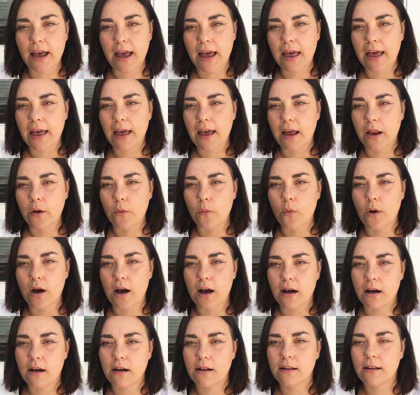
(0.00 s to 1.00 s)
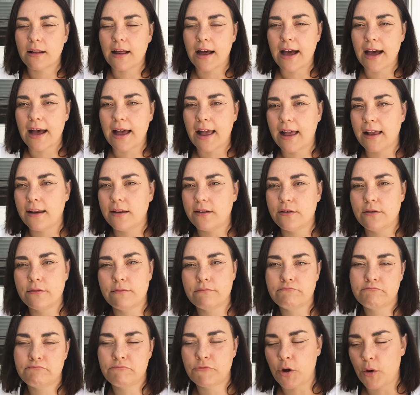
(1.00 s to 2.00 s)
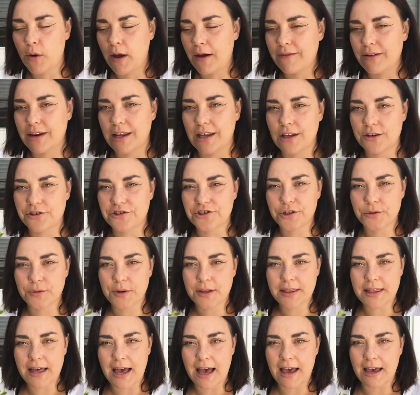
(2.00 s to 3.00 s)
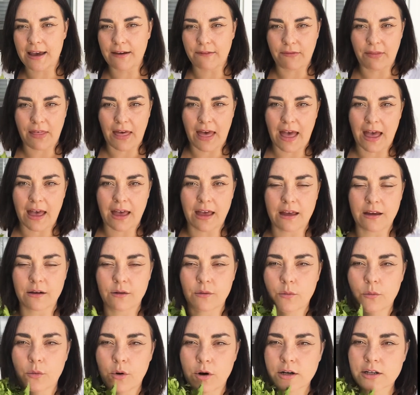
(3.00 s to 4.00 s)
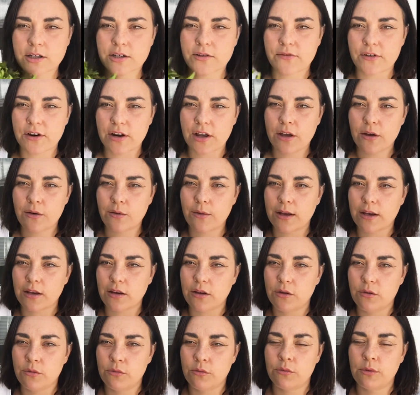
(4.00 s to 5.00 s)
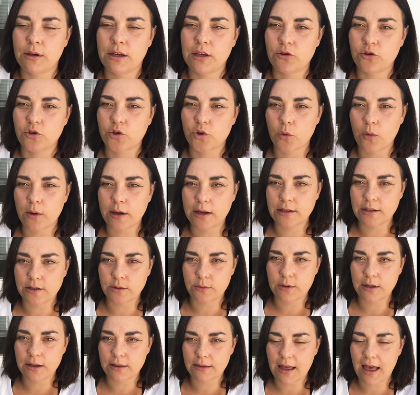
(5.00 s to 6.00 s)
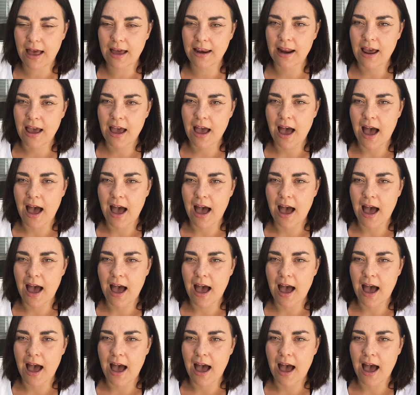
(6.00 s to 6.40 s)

And while I don't have any issue with that, if that works for you and you enjoy doing that,